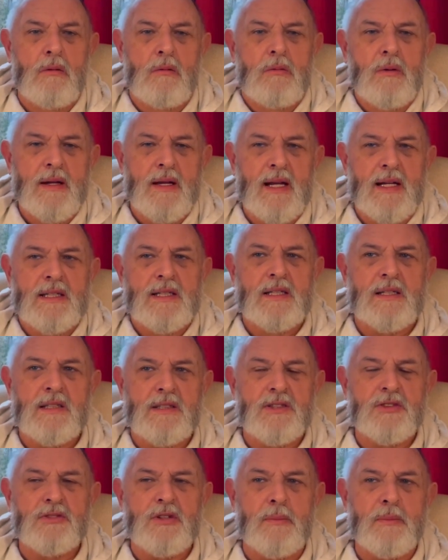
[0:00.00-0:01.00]
we need to
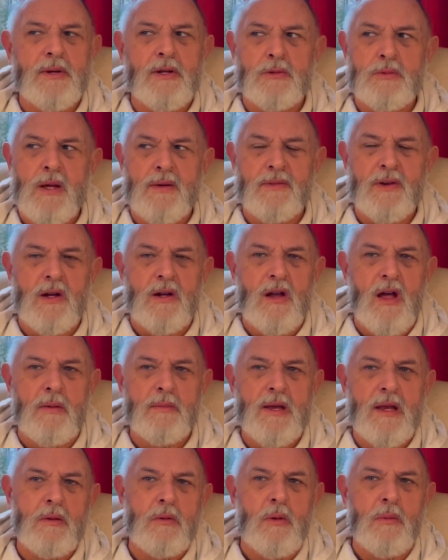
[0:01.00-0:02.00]
conscript because we haven't got an
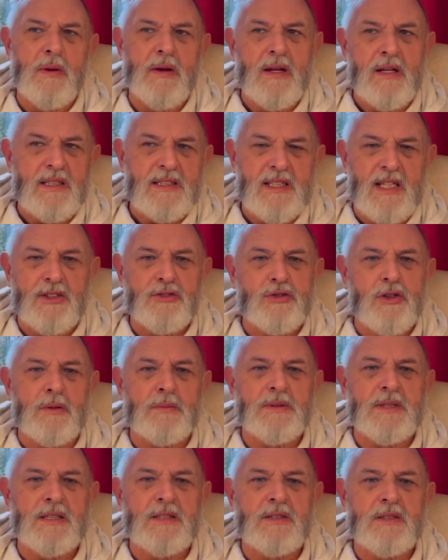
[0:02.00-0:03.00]
army anymore, we're going to send
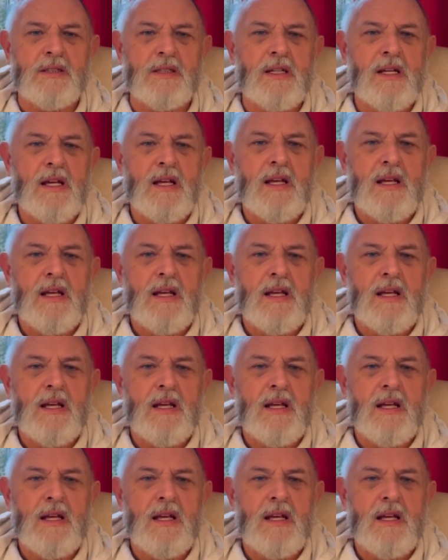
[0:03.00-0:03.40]
troops into,